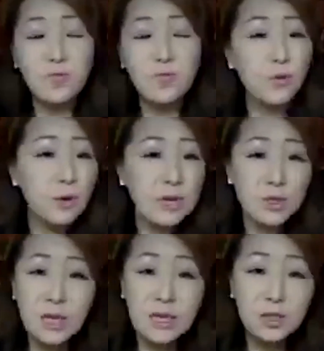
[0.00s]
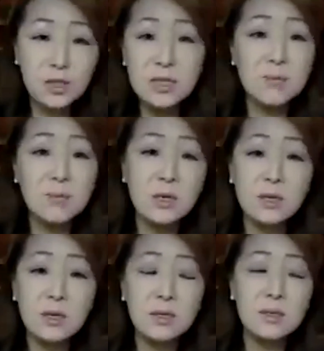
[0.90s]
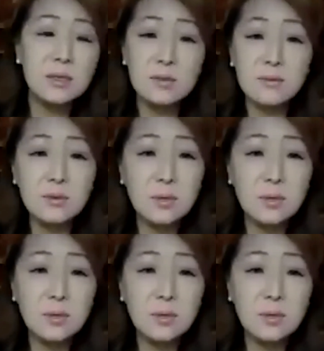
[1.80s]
education seminars and to kind of